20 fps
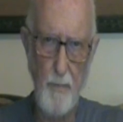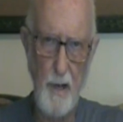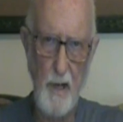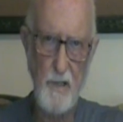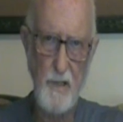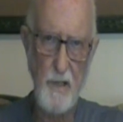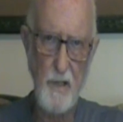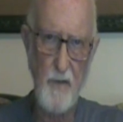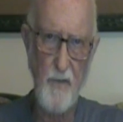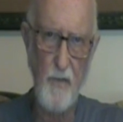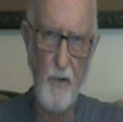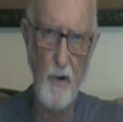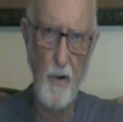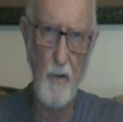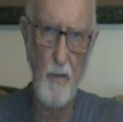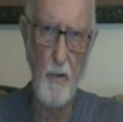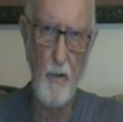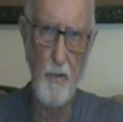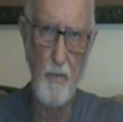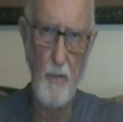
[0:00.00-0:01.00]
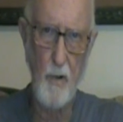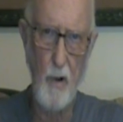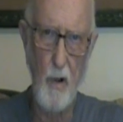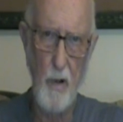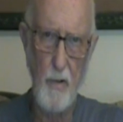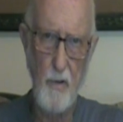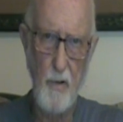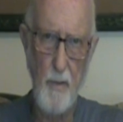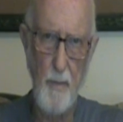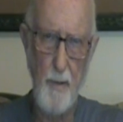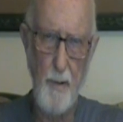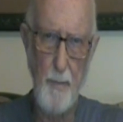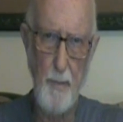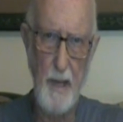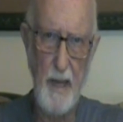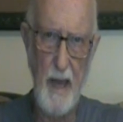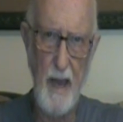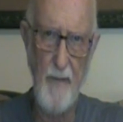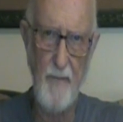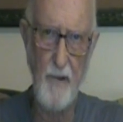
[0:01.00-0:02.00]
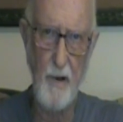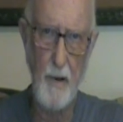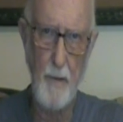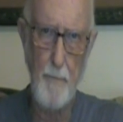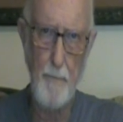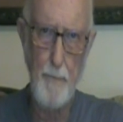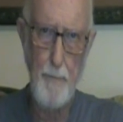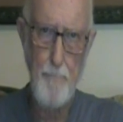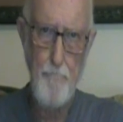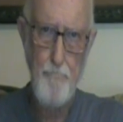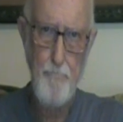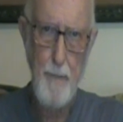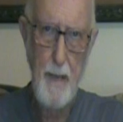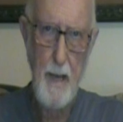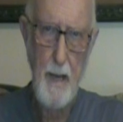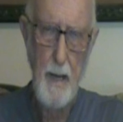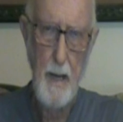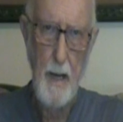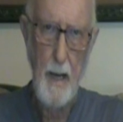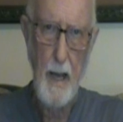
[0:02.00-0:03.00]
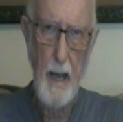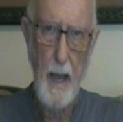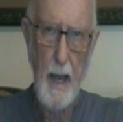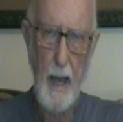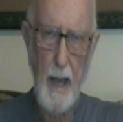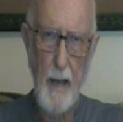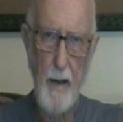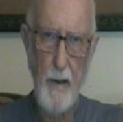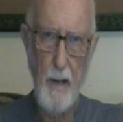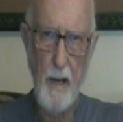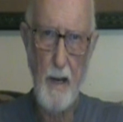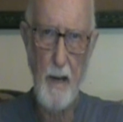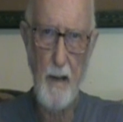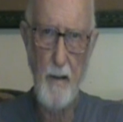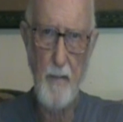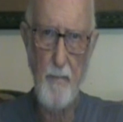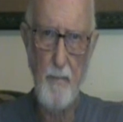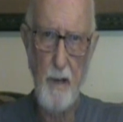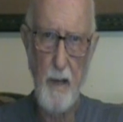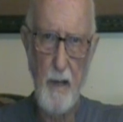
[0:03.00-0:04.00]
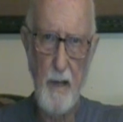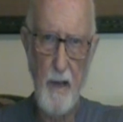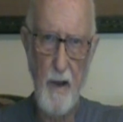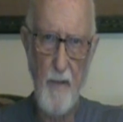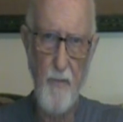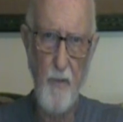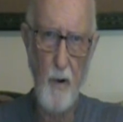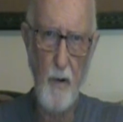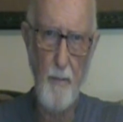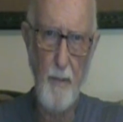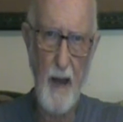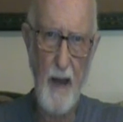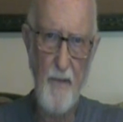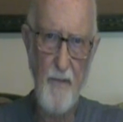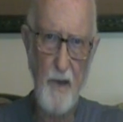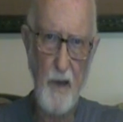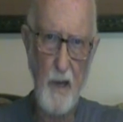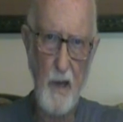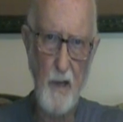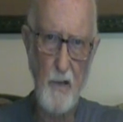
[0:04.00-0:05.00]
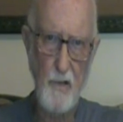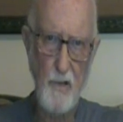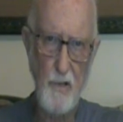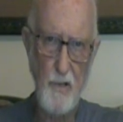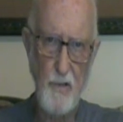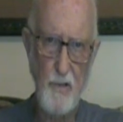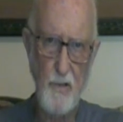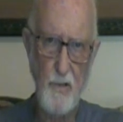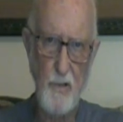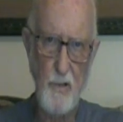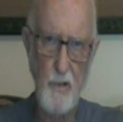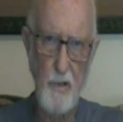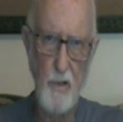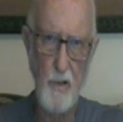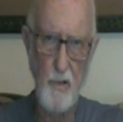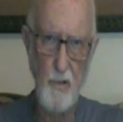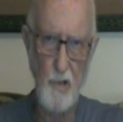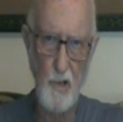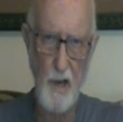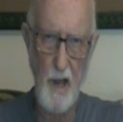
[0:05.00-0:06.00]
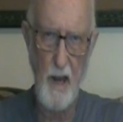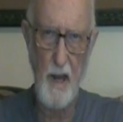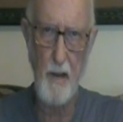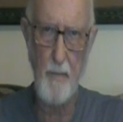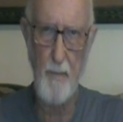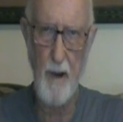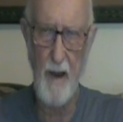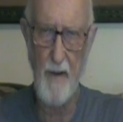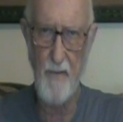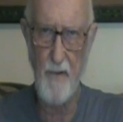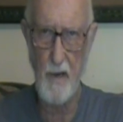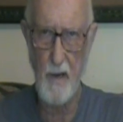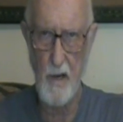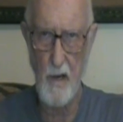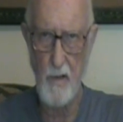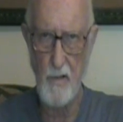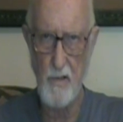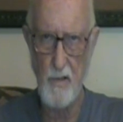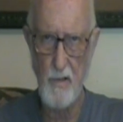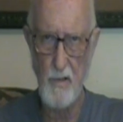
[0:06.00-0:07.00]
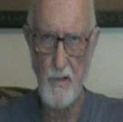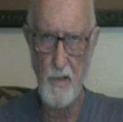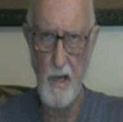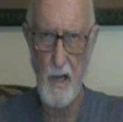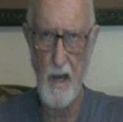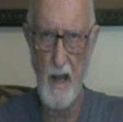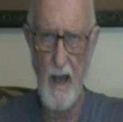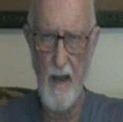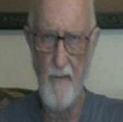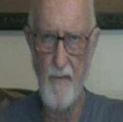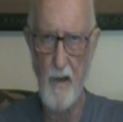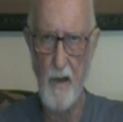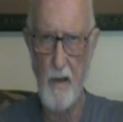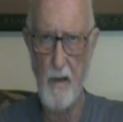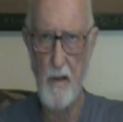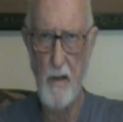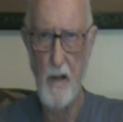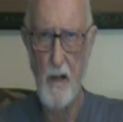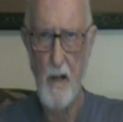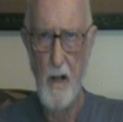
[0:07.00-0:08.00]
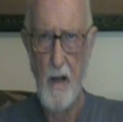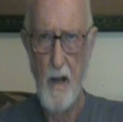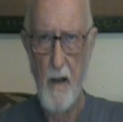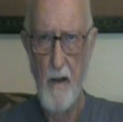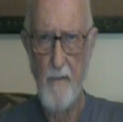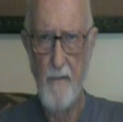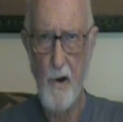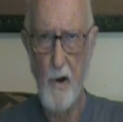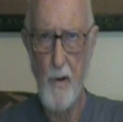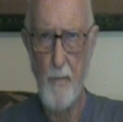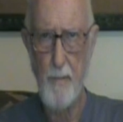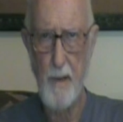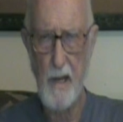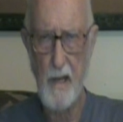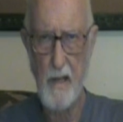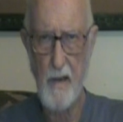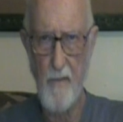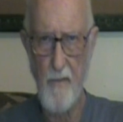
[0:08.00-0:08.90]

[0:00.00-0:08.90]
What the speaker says: basis for all human behavior, and therefore modifications, the genetic modifications, can have a very big